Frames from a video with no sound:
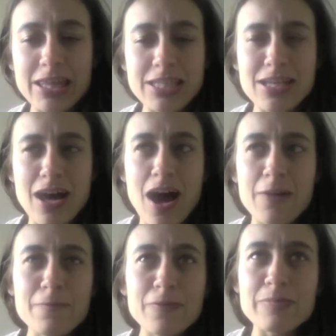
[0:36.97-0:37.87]
This
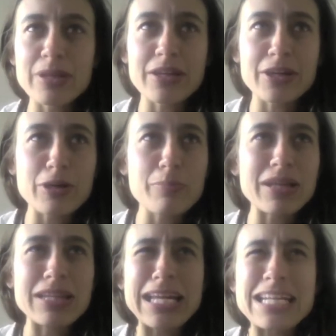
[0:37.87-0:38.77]
unfamiliar
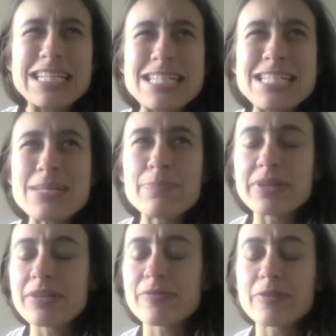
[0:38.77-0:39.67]
but like
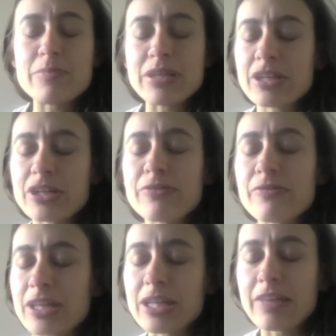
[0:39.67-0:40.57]
deeply
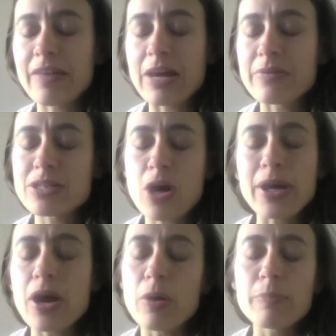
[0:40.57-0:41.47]
familiar feeling that I was
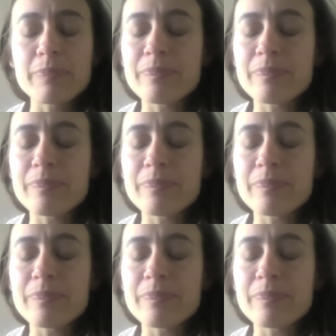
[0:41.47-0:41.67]
going home.